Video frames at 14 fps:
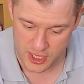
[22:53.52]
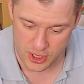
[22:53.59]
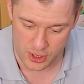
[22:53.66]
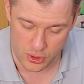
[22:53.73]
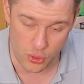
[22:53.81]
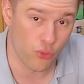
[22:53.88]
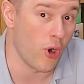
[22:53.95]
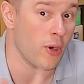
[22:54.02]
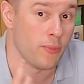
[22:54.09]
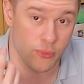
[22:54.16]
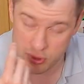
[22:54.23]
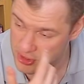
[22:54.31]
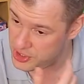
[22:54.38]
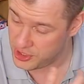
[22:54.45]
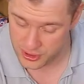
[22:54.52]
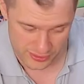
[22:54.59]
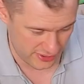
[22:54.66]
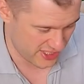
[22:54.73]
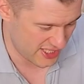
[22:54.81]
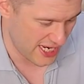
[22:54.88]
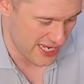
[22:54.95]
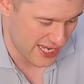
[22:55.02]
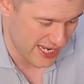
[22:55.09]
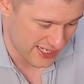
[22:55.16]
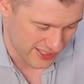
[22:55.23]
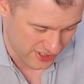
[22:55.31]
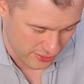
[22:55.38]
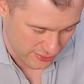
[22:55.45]
Ouroboros, you know, the snake
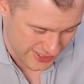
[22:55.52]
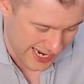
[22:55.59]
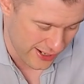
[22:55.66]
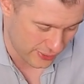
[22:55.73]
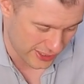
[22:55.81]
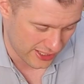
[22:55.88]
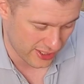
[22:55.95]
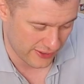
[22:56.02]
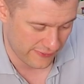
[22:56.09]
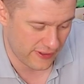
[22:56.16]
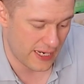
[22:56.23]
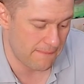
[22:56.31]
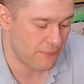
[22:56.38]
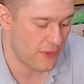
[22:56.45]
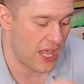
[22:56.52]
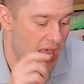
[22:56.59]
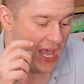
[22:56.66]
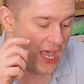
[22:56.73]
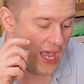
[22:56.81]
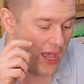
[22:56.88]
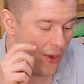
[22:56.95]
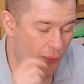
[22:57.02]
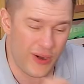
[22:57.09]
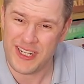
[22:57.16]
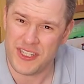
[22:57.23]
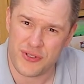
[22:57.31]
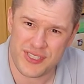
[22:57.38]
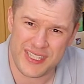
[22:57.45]
eating its own tail, that kind of thing.
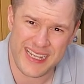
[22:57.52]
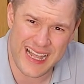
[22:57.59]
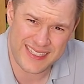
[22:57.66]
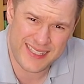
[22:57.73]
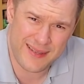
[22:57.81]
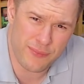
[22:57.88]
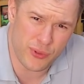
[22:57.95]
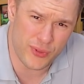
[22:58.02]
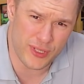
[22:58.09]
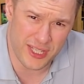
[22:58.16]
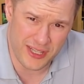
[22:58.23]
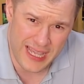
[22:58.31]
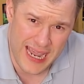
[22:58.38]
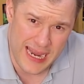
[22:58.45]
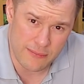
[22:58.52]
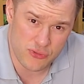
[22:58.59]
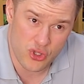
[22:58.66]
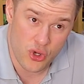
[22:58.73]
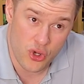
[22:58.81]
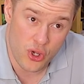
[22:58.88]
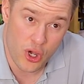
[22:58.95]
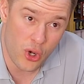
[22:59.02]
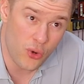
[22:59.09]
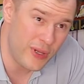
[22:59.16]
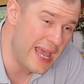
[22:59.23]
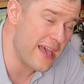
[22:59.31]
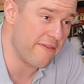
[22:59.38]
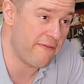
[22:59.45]
When do you see that symbol in other games? Oh
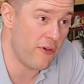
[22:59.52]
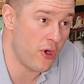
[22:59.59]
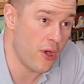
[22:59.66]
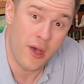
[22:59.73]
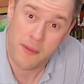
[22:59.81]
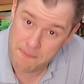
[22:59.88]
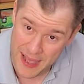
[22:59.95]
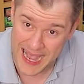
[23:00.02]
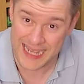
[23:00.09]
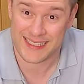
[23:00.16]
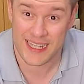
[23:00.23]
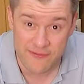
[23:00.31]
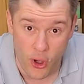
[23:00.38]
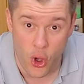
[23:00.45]
yeah, for passive